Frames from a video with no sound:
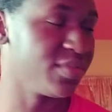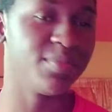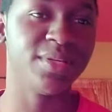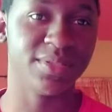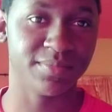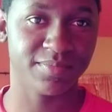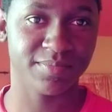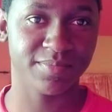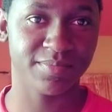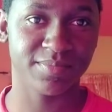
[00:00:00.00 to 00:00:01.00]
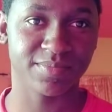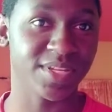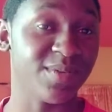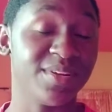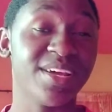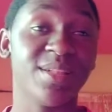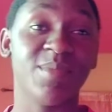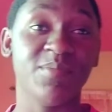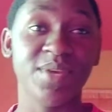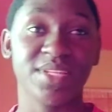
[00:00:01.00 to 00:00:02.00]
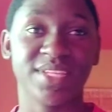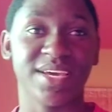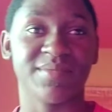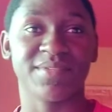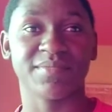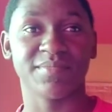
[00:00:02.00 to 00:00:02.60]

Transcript: to play. That would help me big time.